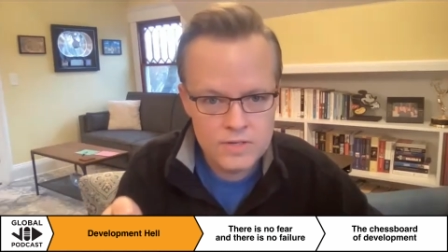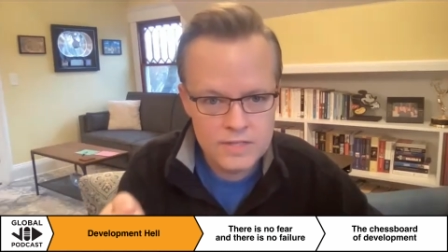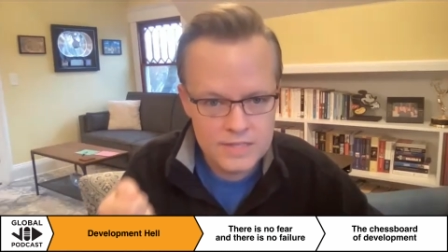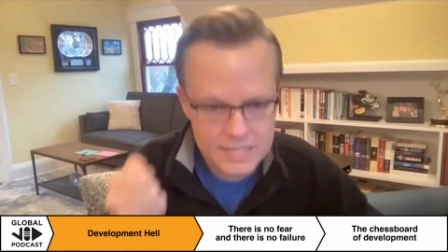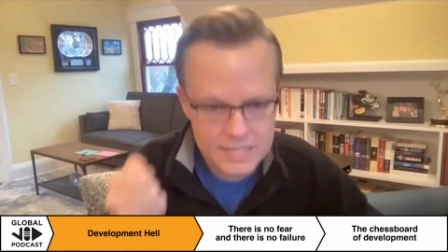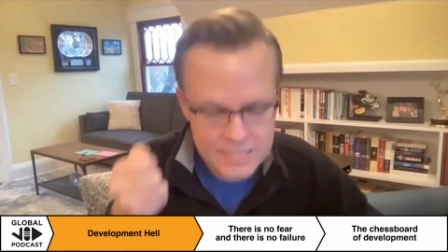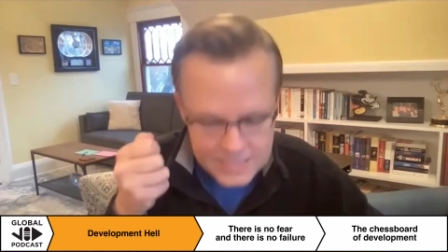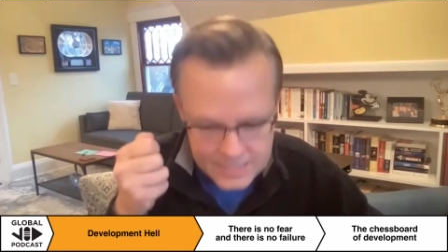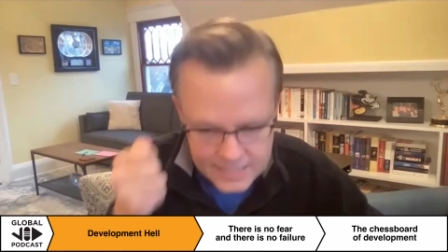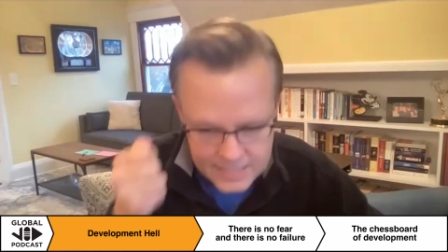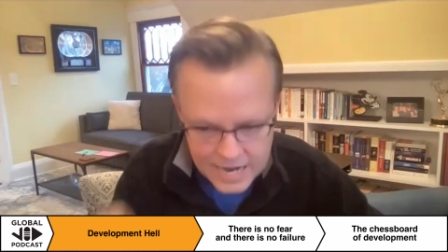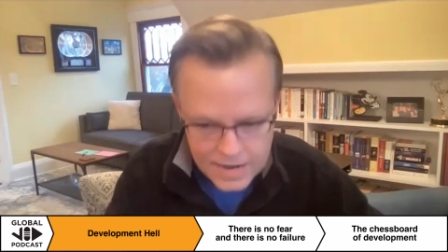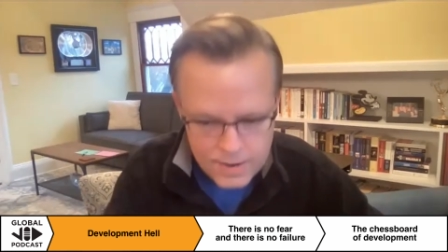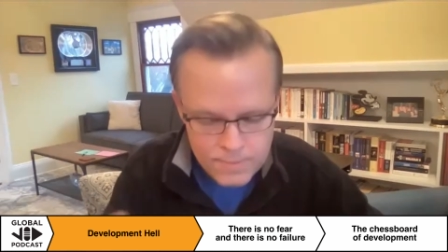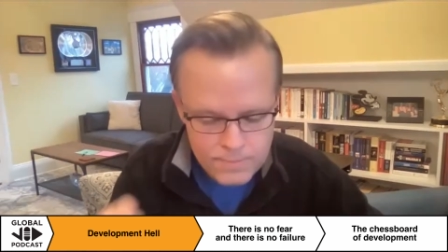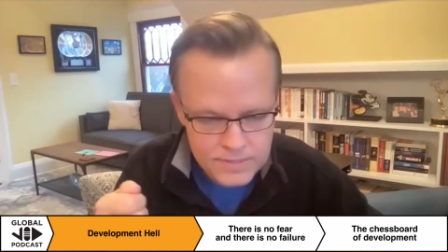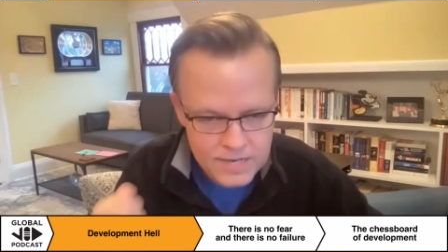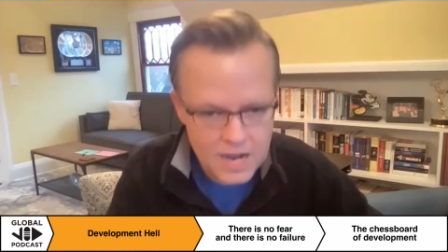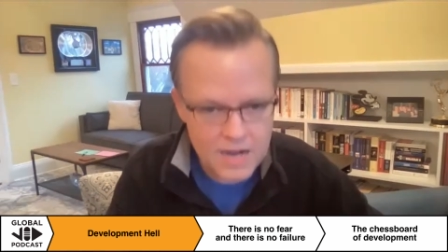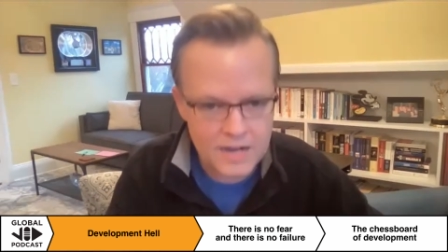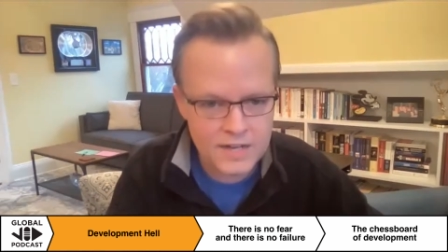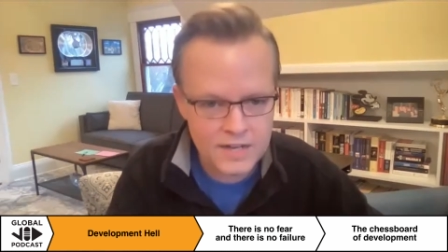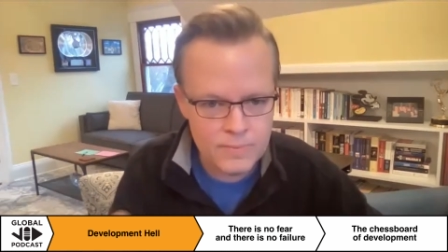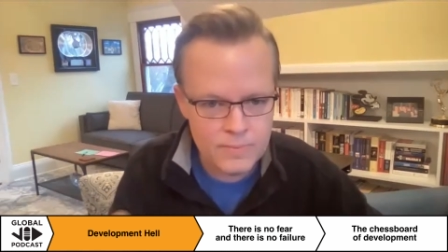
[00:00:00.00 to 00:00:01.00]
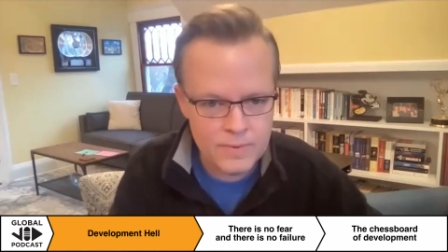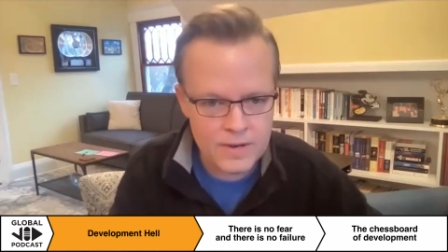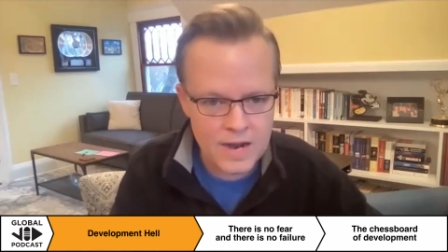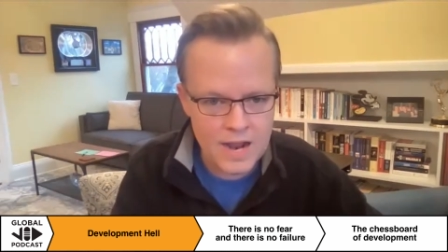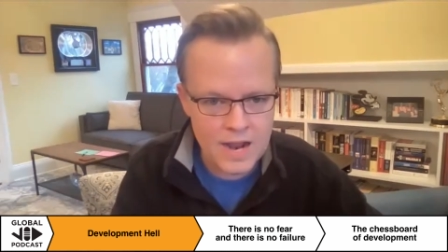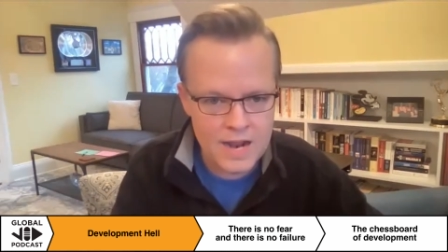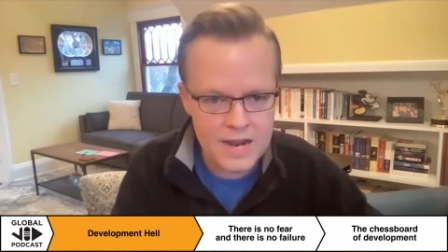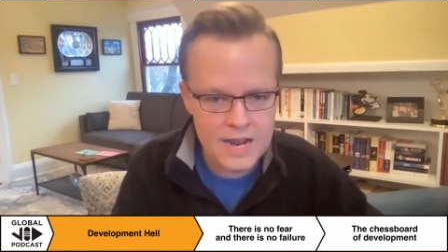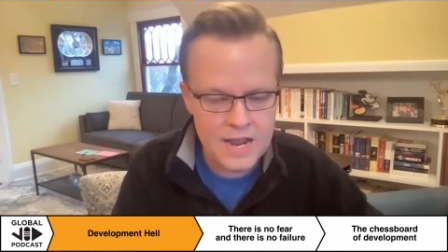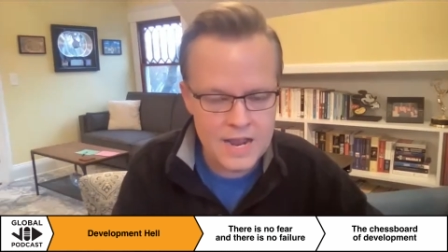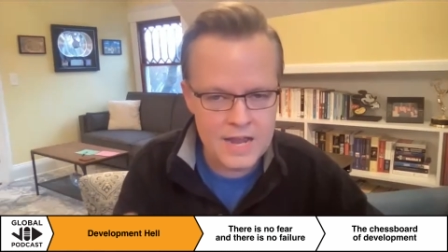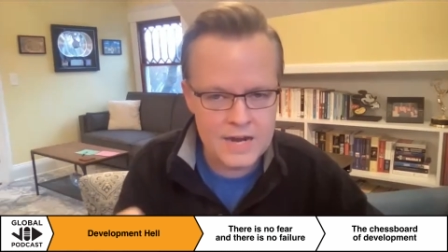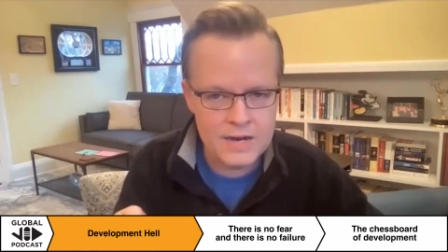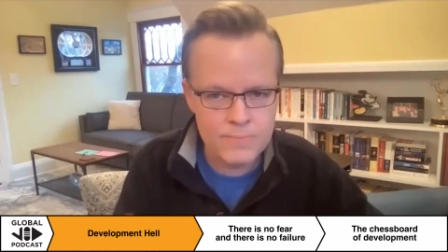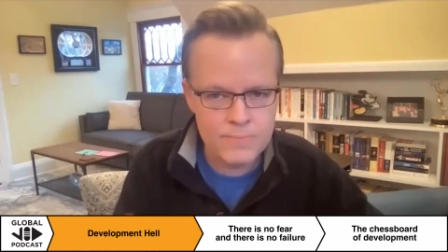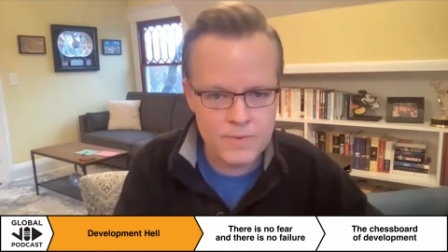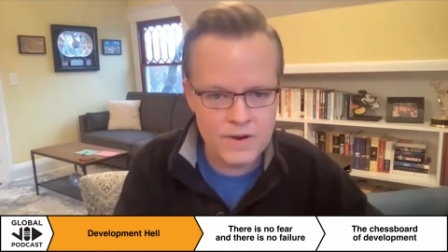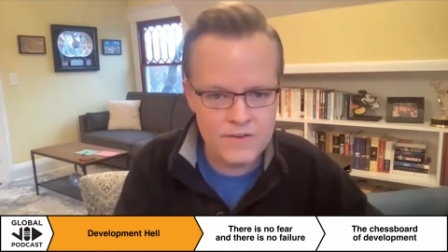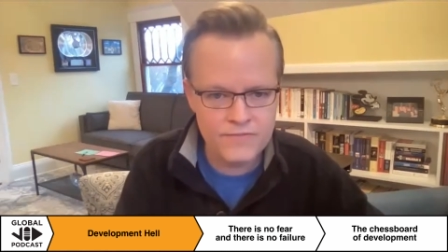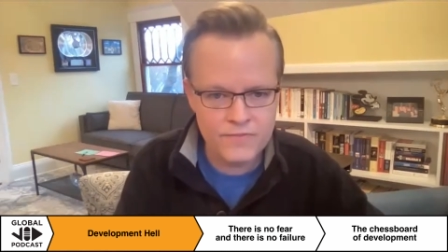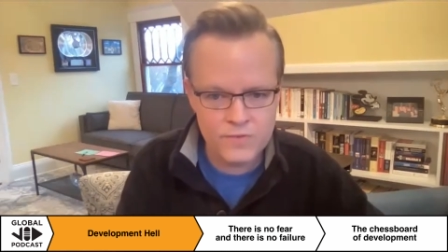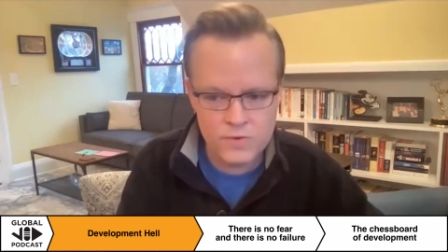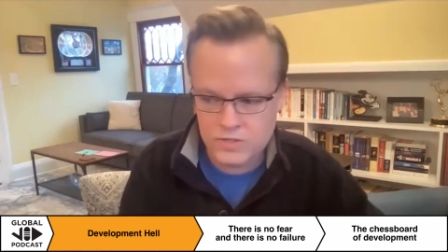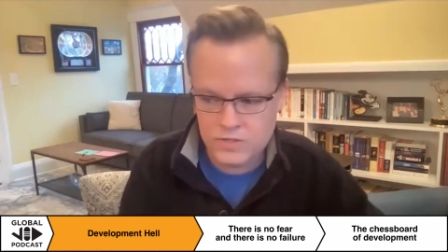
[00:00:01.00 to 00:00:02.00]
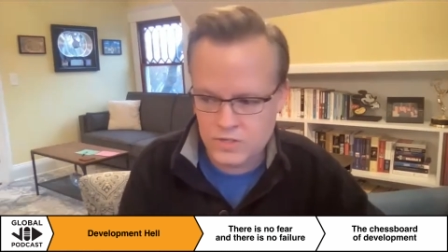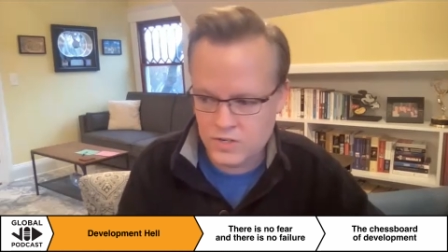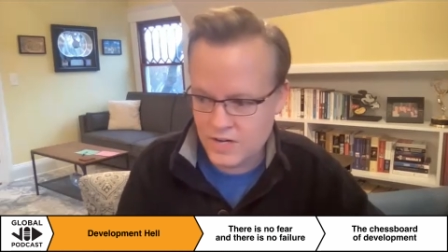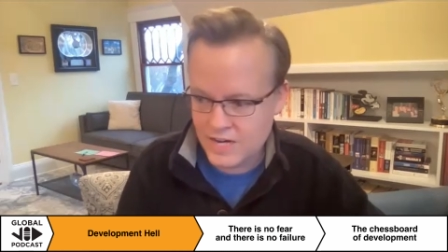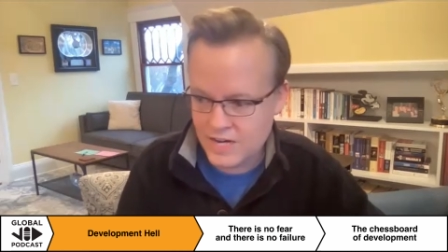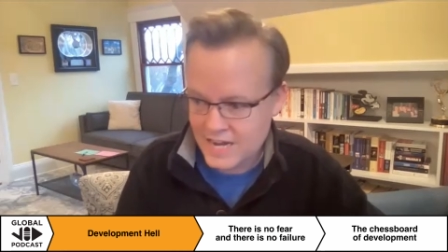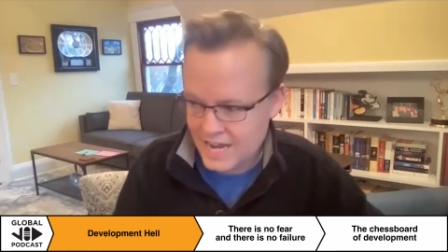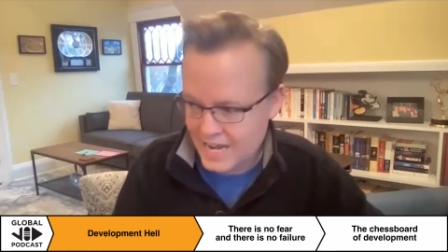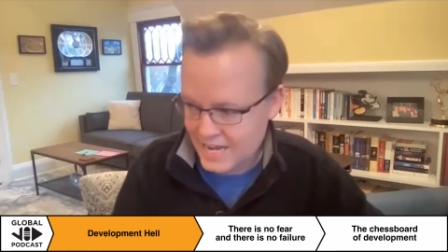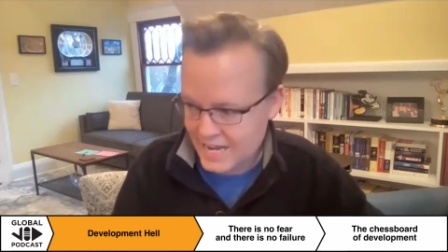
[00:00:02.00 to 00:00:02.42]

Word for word: the same document I had in my folder.